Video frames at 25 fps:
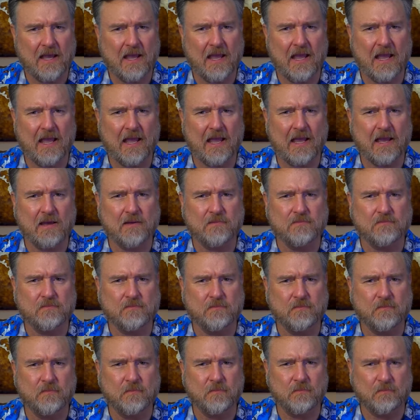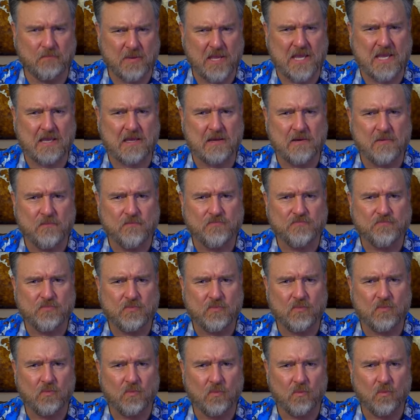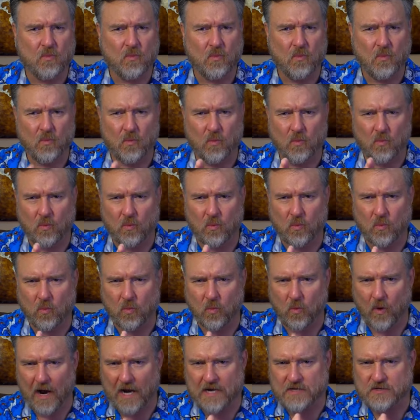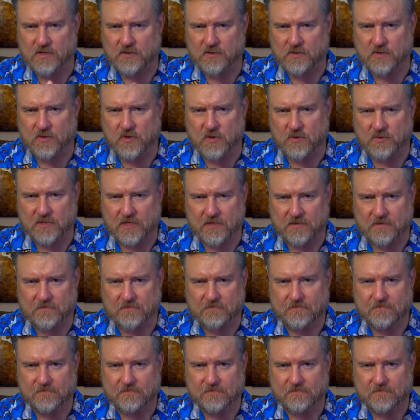And B, why should you use it?